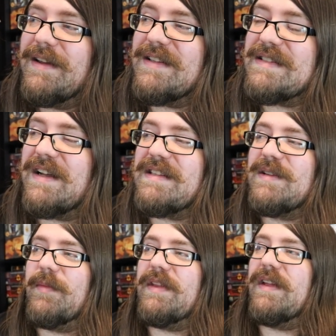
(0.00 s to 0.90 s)
it's not
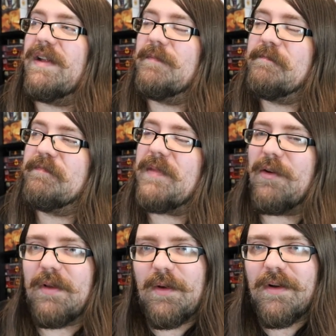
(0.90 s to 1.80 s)
something that
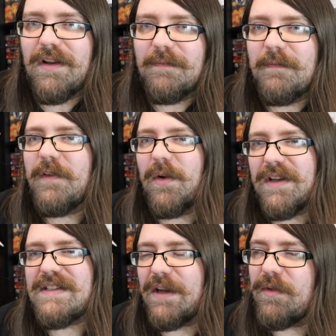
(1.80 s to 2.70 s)
I really want to focus.